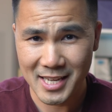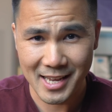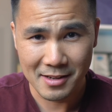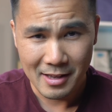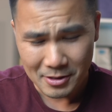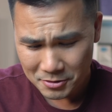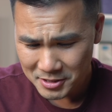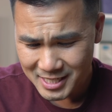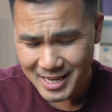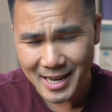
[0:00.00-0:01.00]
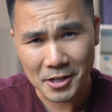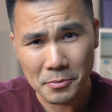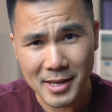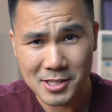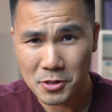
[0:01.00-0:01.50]
and you'll see I don't
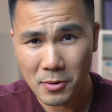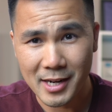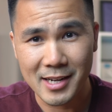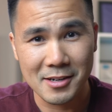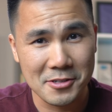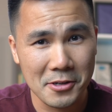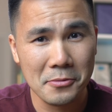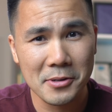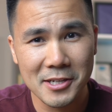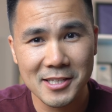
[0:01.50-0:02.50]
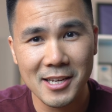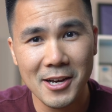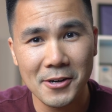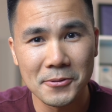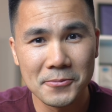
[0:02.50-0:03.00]
make squat here, so we're good to
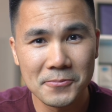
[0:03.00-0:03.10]
go.